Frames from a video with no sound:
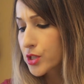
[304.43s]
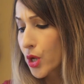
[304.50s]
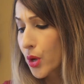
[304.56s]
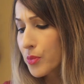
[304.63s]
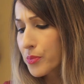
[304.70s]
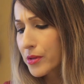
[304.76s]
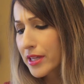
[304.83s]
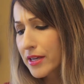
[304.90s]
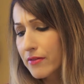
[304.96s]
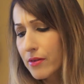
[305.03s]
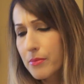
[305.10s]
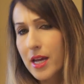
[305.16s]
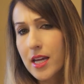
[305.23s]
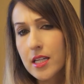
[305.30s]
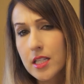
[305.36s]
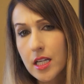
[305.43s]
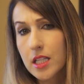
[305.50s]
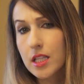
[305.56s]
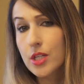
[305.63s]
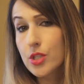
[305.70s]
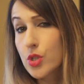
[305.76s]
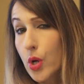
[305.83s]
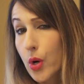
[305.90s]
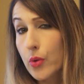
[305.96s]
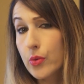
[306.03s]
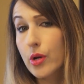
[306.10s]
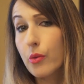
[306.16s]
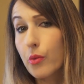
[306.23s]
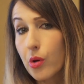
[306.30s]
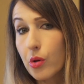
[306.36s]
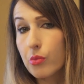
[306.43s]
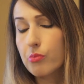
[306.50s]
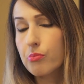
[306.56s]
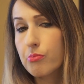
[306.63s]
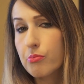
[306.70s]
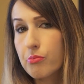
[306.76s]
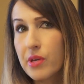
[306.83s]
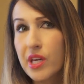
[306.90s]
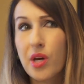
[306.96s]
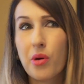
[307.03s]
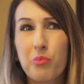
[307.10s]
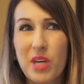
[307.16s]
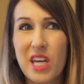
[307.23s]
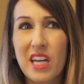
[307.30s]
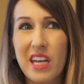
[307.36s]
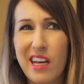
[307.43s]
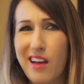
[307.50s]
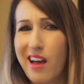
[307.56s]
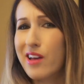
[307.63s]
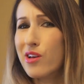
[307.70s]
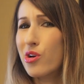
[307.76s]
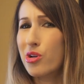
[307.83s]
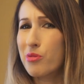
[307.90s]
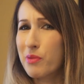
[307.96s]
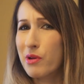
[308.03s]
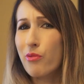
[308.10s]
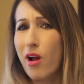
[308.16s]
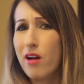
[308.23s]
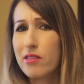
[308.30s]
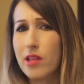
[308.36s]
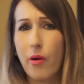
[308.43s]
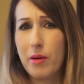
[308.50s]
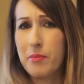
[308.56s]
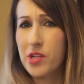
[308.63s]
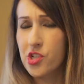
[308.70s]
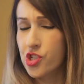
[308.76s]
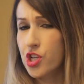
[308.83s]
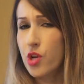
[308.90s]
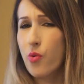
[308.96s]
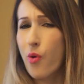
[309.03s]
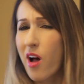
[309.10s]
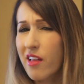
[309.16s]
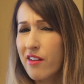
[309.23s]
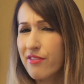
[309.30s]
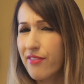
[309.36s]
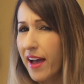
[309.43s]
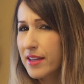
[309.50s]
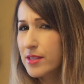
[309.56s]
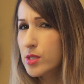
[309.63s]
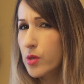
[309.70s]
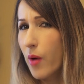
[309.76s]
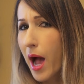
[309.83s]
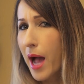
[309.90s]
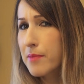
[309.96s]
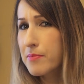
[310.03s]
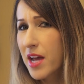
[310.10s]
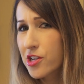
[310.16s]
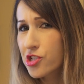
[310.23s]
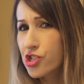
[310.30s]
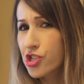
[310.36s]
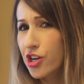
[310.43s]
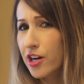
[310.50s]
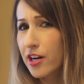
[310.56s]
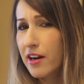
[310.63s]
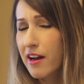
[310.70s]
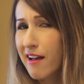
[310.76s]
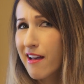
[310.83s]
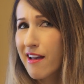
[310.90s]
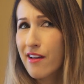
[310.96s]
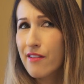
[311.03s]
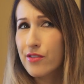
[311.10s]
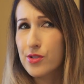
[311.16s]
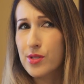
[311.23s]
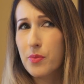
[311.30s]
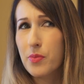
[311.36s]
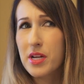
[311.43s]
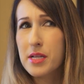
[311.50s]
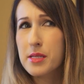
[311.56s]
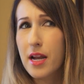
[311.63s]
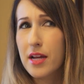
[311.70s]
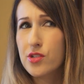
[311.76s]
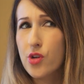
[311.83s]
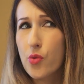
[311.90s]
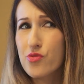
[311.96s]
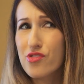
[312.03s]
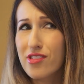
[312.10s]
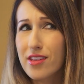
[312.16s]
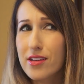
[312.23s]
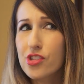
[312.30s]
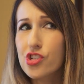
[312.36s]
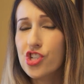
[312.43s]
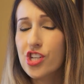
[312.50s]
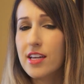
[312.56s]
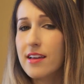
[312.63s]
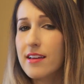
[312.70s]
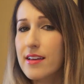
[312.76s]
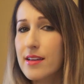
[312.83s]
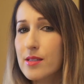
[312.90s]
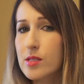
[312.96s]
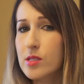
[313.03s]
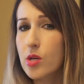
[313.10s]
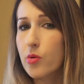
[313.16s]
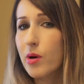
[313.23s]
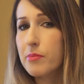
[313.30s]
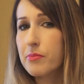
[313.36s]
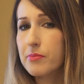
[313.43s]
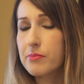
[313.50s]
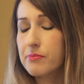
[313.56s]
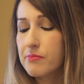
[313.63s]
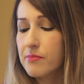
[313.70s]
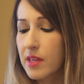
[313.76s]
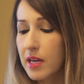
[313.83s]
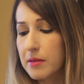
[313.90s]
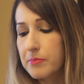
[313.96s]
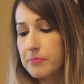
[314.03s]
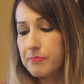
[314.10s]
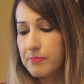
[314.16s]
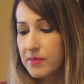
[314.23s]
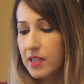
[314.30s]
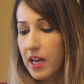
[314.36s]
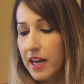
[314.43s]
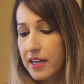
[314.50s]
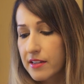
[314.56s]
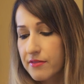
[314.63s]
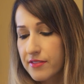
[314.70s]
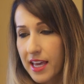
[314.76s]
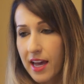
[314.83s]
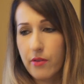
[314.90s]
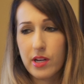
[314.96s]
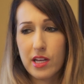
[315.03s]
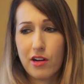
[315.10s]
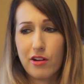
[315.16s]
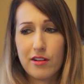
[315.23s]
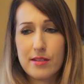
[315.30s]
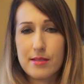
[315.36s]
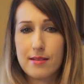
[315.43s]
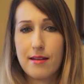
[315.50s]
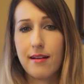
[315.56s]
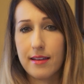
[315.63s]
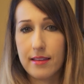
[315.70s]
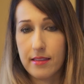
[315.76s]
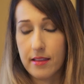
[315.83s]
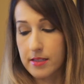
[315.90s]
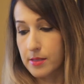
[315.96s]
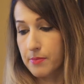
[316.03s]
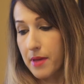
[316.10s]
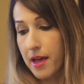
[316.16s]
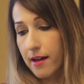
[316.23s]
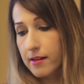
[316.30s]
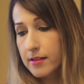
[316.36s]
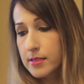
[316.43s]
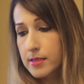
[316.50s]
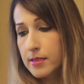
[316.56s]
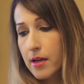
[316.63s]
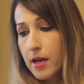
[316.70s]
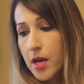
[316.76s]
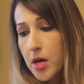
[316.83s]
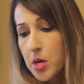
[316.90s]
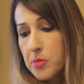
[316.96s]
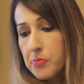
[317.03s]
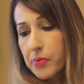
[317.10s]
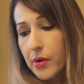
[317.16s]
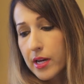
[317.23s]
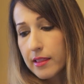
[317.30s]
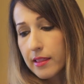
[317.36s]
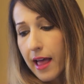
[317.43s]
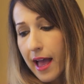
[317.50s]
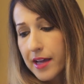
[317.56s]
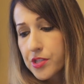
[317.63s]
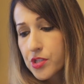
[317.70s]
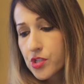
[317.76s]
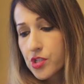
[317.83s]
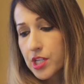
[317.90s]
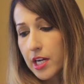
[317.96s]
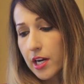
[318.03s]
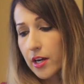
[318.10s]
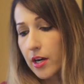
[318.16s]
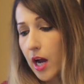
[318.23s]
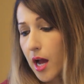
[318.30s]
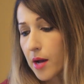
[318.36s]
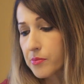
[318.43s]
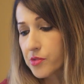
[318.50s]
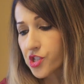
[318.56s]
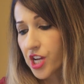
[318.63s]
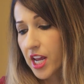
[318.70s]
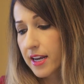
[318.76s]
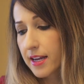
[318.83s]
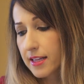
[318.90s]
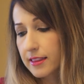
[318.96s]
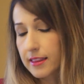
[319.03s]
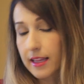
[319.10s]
don't believe Amanda Latona will be competing. I could be wrong, though. I mean, she qualified, so I'm not sure. For some reason, I don't think she is, so I'm kind of counting her as not in this mix. But last year, Janet